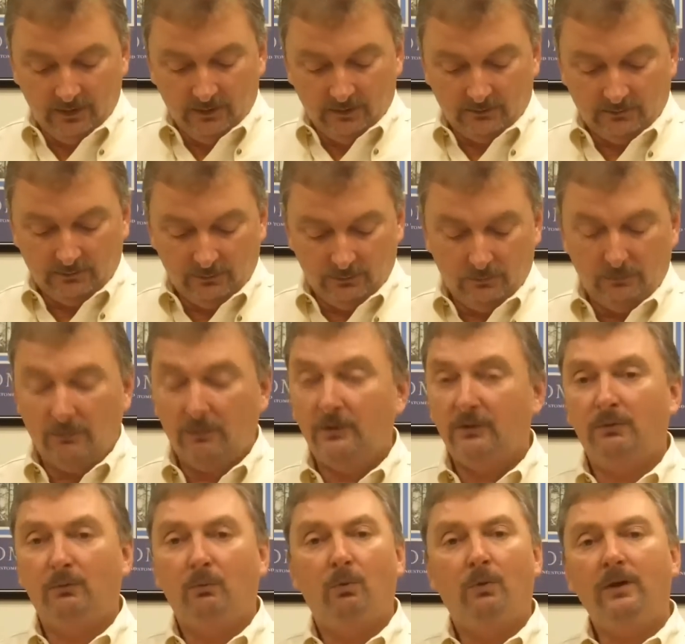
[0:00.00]
So
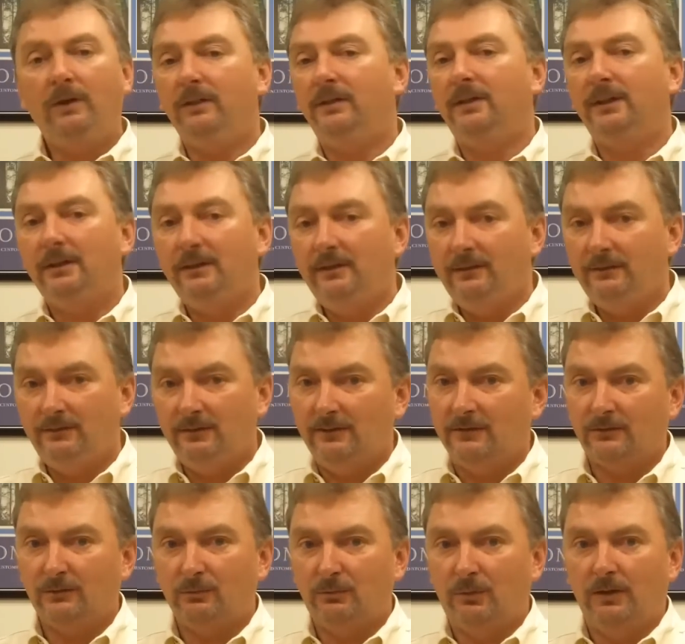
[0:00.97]
one of the
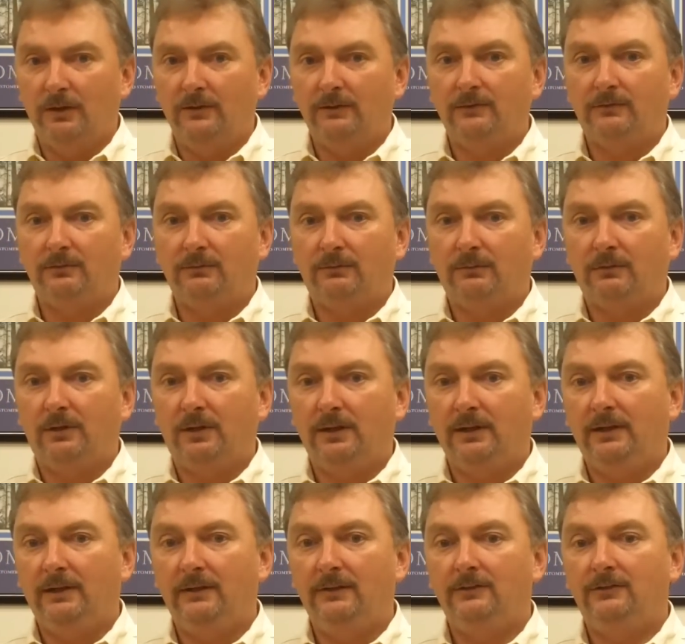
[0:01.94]
easiest ones
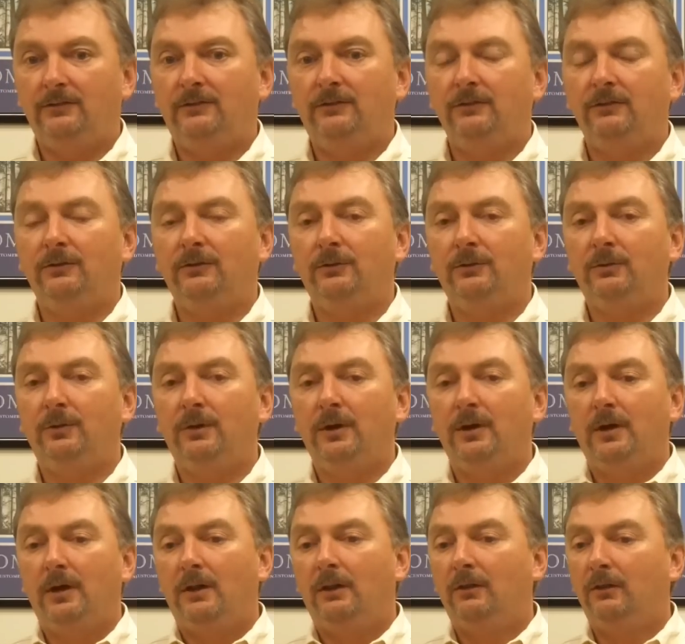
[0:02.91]
is to
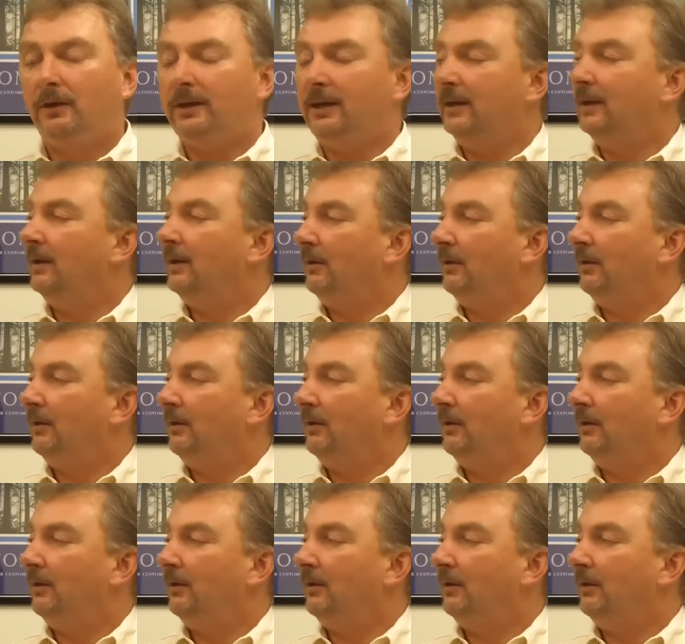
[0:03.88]
look at